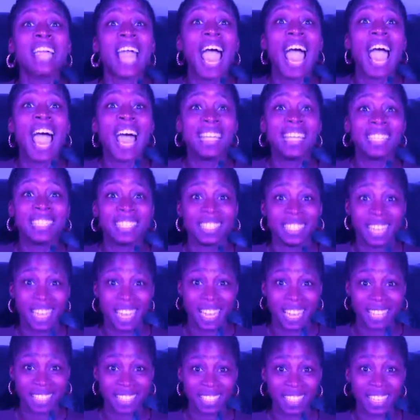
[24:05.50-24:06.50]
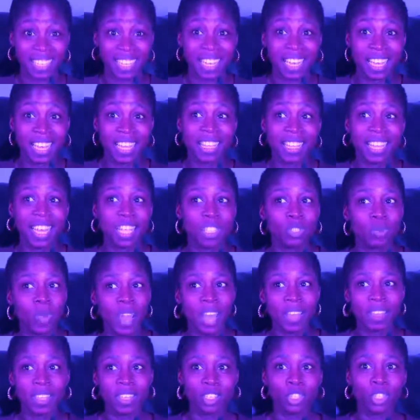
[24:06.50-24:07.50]
asset. That's
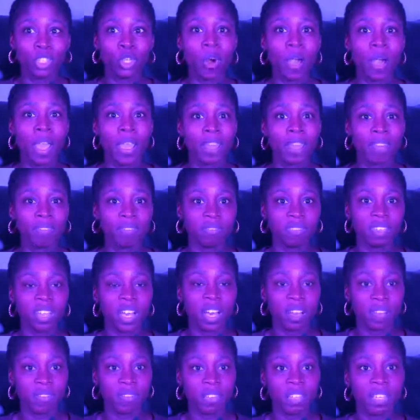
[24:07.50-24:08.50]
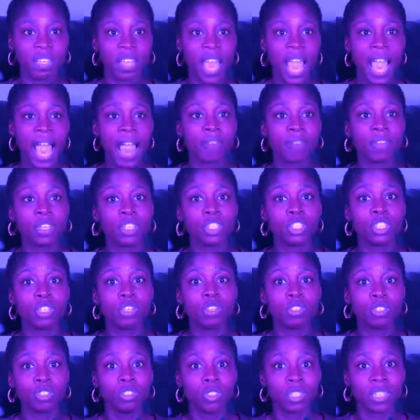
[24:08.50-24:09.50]
why the joy of having
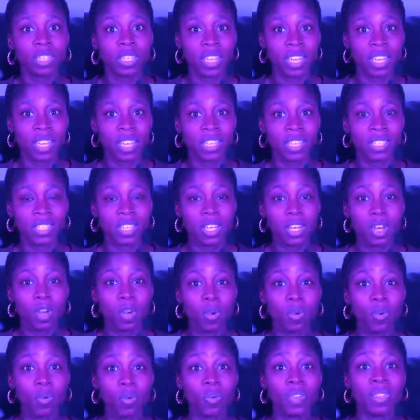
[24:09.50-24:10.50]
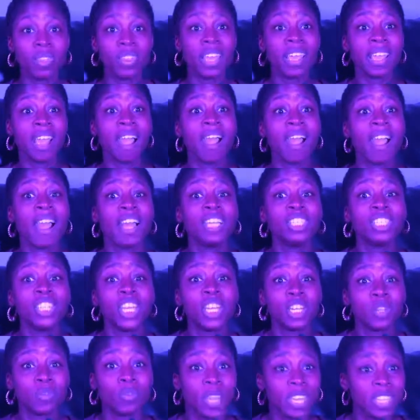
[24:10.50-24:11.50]
children is they are our
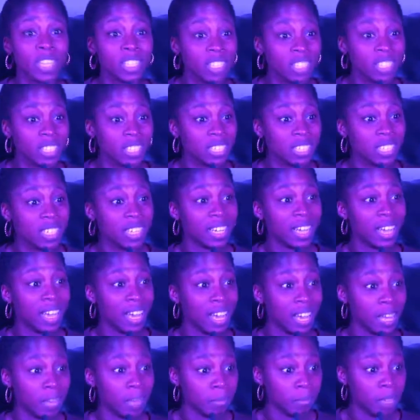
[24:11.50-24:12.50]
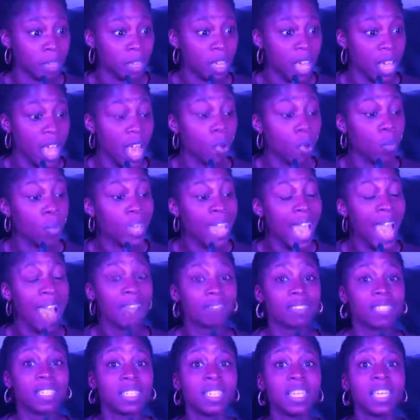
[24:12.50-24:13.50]
generations to come. And we
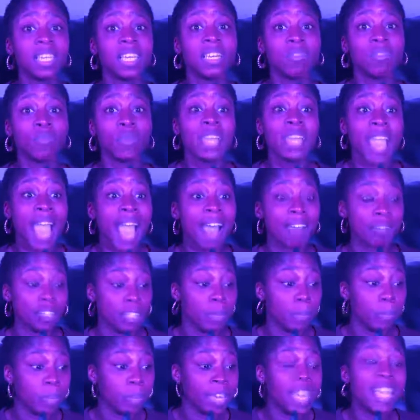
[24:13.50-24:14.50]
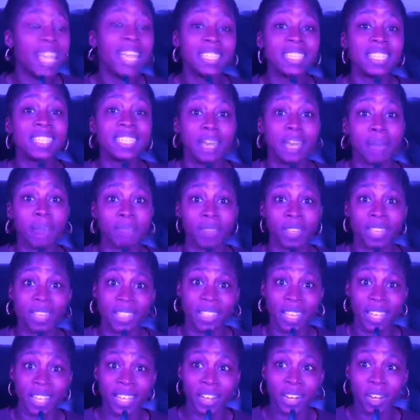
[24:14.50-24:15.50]
have to plant something
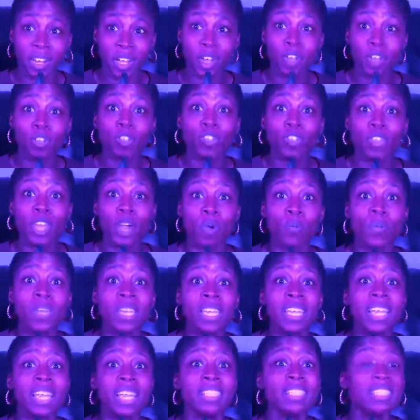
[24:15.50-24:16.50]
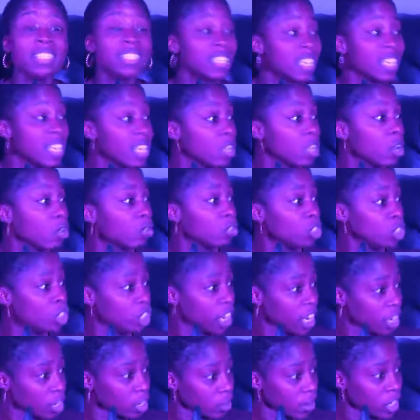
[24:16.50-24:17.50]
there so that we can see those
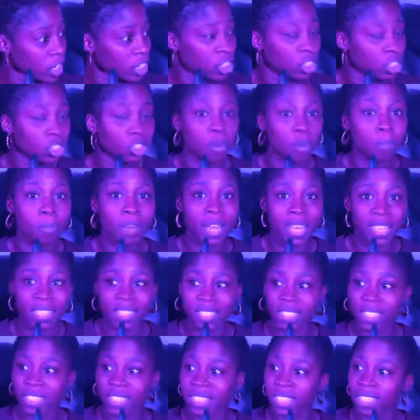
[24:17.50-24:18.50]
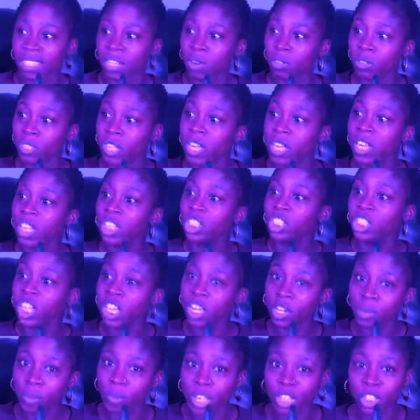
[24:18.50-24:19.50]
generational blessings and those
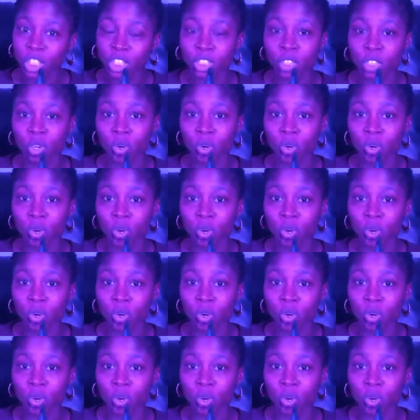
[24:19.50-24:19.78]
generational